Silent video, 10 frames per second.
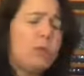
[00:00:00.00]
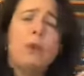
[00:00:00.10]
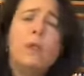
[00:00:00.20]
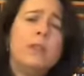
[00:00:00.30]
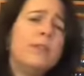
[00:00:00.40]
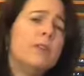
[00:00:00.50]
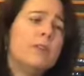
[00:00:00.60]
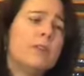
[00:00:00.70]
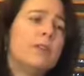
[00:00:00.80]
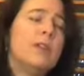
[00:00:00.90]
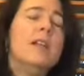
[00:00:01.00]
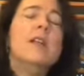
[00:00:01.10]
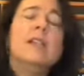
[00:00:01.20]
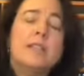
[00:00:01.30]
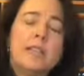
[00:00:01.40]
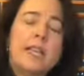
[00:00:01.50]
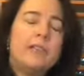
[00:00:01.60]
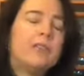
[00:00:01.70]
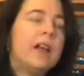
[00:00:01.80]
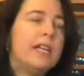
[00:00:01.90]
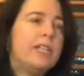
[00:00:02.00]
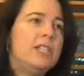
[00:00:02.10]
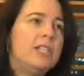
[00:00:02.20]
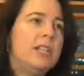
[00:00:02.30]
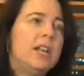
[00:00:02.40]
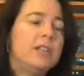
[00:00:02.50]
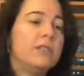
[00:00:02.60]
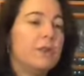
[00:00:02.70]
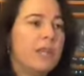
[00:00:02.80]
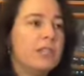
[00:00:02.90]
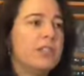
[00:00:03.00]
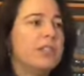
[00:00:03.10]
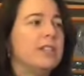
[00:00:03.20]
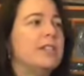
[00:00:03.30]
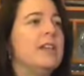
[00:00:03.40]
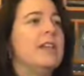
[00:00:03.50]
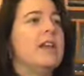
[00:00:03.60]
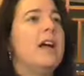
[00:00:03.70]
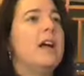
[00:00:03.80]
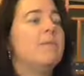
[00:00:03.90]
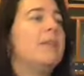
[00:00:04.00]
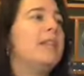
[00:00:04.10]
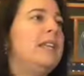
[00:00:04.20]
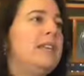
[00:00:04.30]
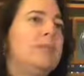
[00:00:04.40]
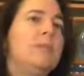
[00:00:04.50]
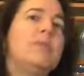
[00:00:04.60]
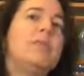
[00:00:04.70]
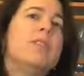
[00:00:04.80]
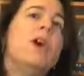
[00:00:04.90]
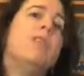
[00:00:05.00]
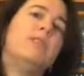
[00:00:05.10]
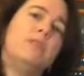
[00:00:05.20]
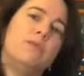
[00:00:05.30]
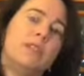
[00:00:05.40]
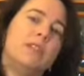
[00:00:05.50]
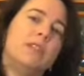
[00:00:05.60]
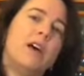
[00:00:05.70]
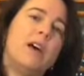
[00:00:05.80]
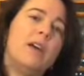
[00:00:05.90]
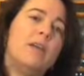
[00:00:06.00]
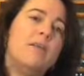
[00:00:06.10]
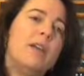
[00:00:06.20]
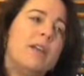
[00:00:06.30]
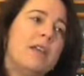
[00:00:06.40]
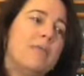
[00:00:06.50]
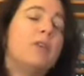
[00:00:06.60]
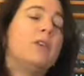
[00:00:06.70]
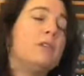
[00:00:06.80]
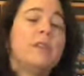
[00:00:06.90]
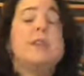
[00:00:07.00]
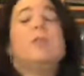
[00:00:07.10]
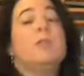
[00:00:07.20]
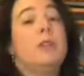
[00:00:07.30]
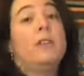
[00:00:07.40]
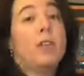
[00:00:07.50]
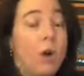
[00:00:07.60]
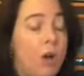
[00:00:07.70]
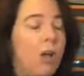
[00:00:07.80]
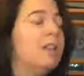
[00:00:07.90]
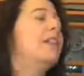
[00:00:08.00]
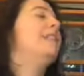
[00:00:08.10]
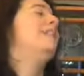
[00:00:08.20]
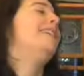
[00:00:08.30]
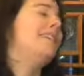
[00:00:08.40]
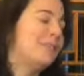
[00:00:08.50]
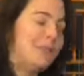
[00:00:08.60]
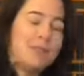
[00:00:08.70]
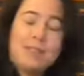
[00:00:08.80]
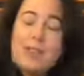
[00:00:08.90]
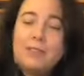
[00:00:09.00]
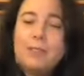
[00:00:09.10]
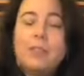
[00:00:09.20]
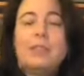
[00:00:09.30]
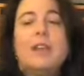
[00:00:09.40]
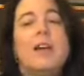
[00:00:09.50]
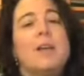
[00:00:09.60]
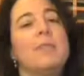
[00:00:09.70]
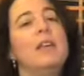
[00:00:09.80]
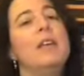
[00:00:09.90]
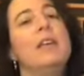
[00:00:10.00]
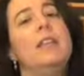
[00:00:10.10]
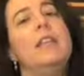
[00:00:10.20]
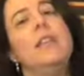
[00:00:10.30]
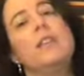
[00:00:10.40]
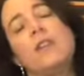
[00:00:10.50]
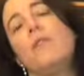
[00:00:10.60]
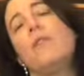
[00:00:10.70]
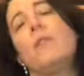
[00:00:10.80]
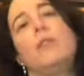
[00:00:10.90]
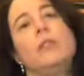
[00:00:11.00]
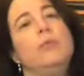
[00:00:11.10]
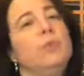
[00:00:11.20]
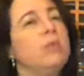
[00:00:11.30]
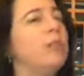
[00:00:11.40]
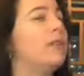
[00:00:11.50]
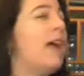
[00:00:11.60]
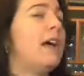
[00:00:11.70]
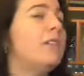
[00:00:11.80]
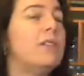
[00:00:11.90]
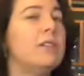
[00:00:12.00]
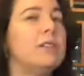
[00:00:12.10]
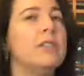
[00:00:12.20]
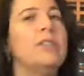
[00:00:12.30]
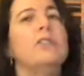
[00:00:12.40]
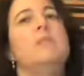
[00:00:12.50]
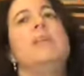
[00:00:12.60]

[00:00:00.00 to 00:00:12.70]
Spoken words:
All of those are standard IG kinds of questions, but they need to be resolved in real time. Well, first of all, they need to be resolved at all, and then they need to be resolved in real time. In the eDiscovery world, you really don't have any of those issues